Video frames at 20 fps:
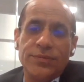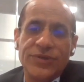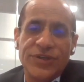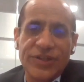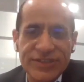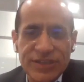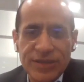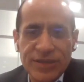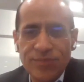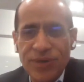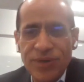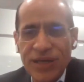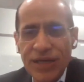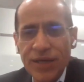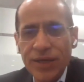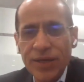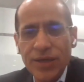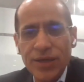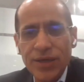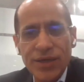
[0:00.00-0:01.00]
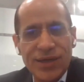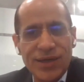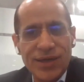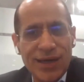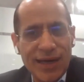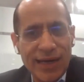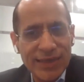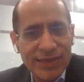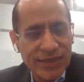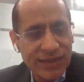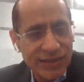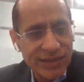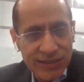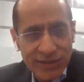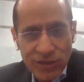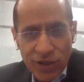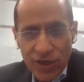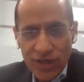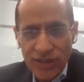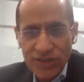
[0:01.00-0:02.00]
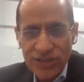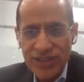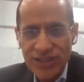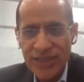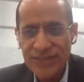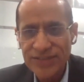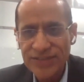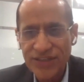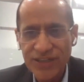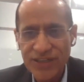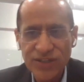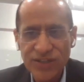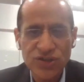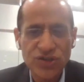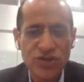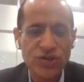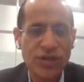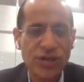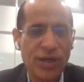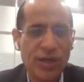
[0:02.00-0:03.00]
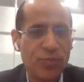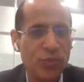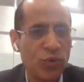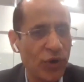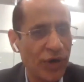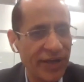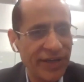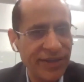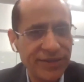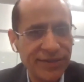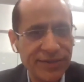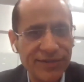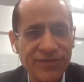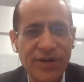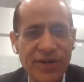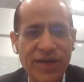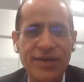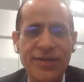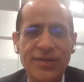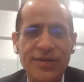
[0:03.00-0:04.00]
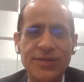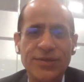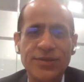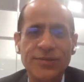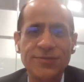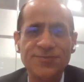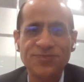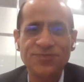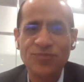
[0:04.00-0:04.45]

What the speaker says: Reason being, I think technology has reached a point where